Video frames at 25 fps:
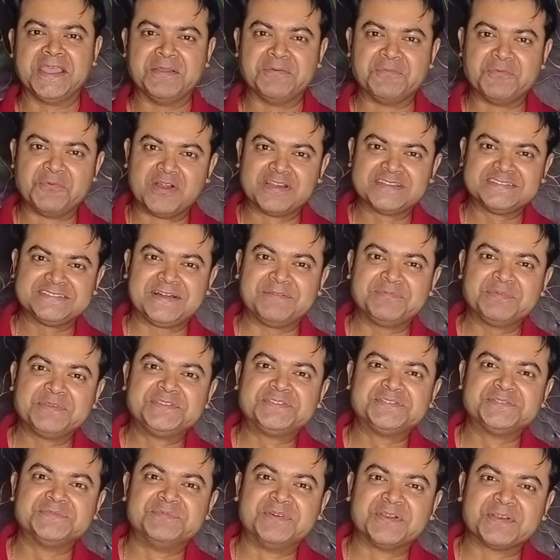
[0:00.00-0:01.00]
What is up
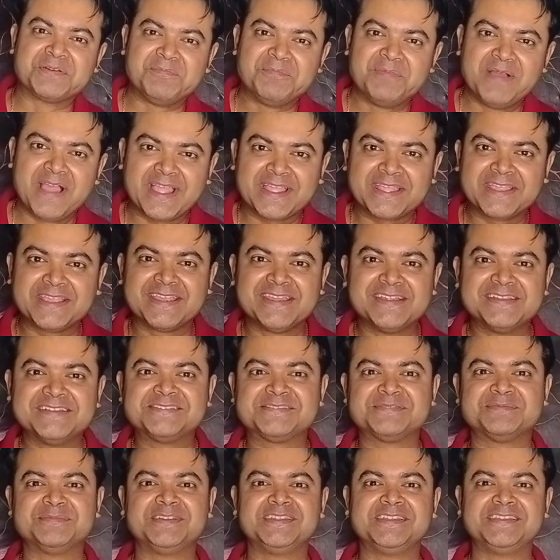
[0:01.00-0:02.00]
YouTube? Welcome back again.
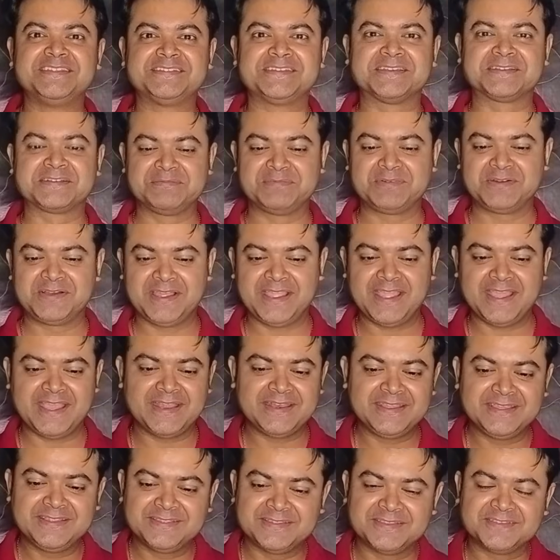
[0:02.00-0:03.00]
It's your technoboy,
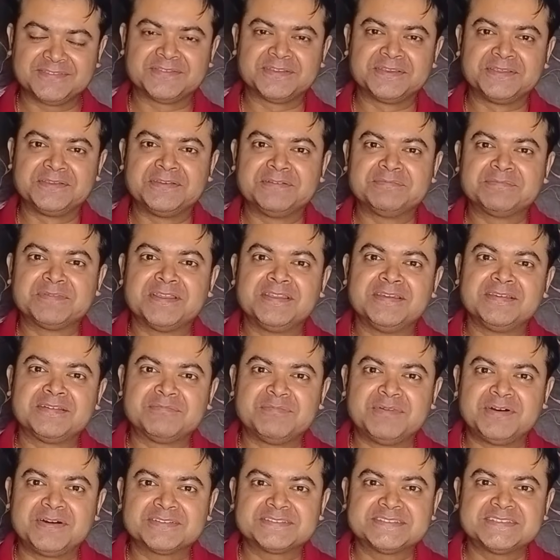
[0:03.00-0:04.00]
and in this video I'm going to
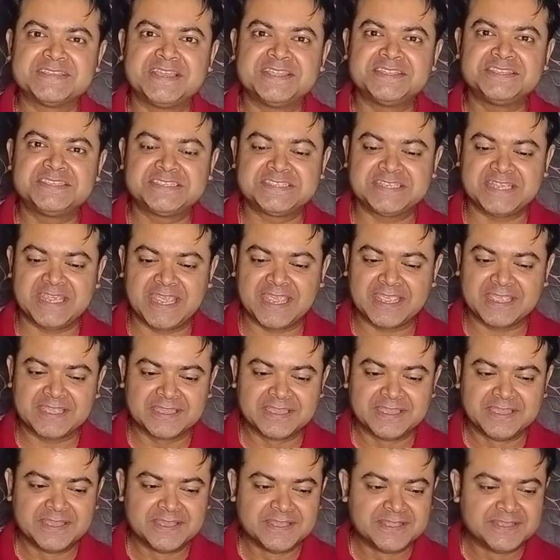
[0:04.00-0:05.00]
unbox and check
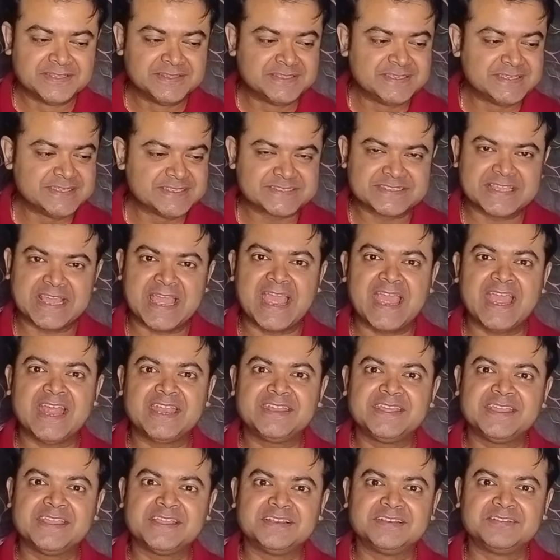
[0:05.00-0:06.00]
this
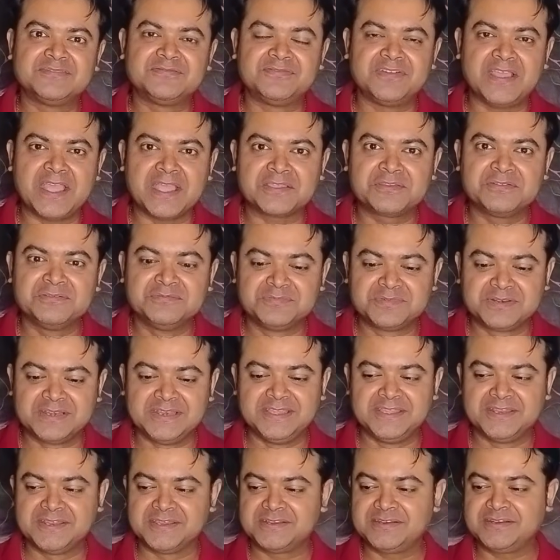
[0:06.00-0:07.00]
handheld vacuum
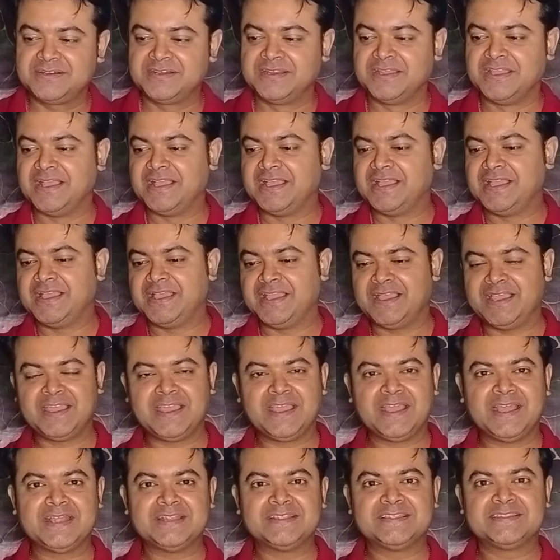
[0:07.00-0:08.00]
cleaner.
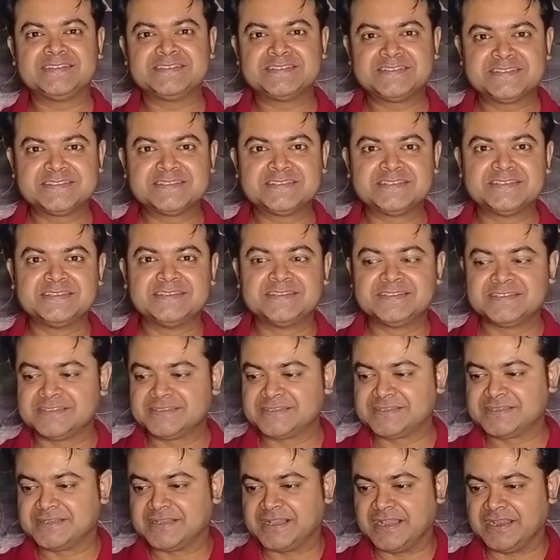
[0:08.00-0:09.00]
And this is
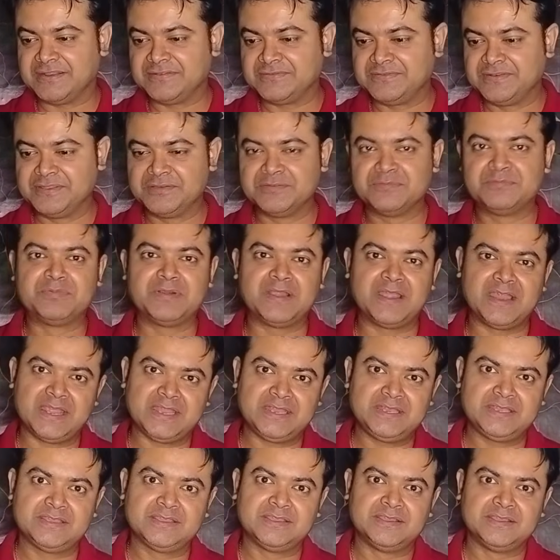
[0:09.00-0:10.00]
a kind of new
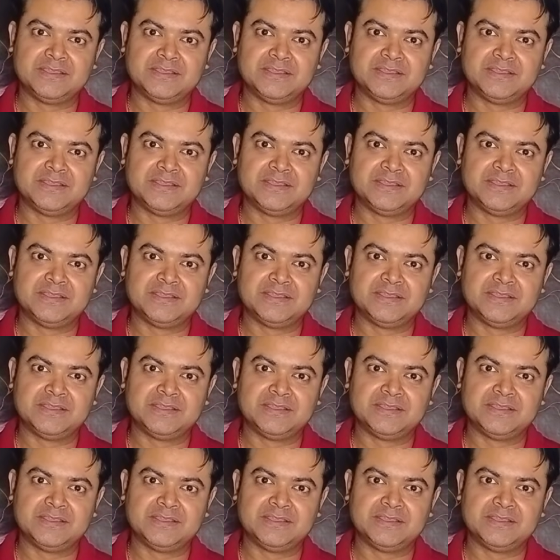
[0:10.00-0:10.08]
brand.